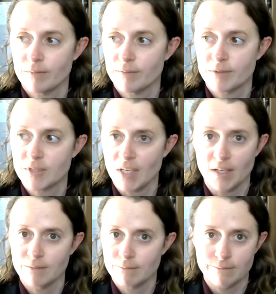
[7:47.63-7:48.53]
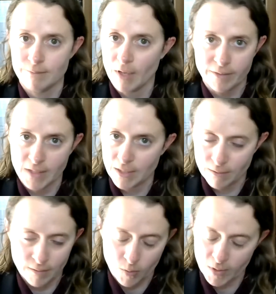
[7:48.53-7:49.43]
said
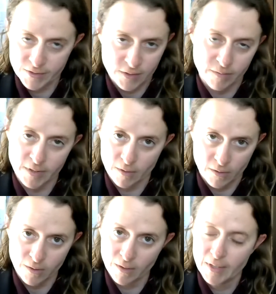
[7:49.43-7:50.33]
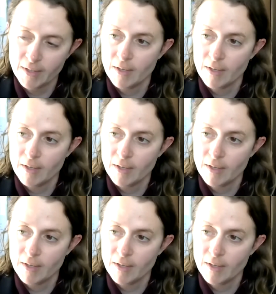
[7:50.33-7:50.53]
nothing aggressive at all,